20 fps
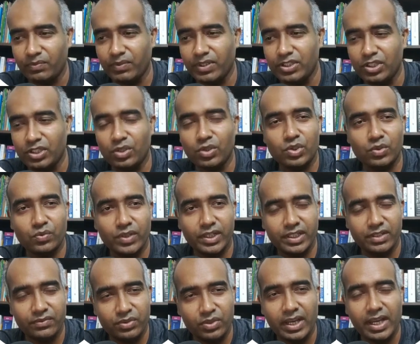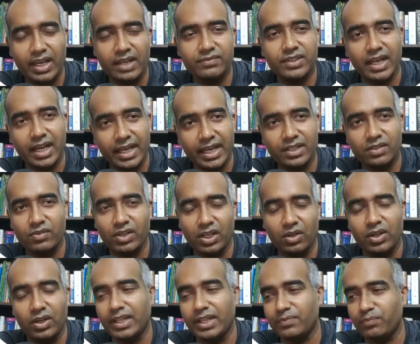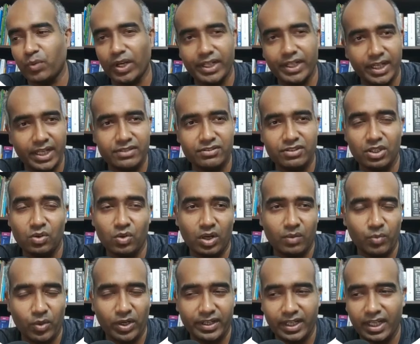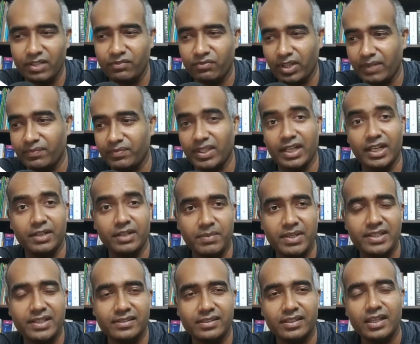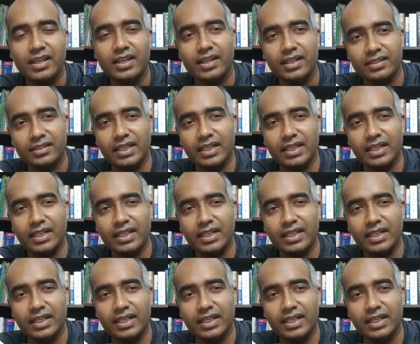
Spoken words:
between 0 to 1, if you have the higher value like 0.90 or 0.95, then it means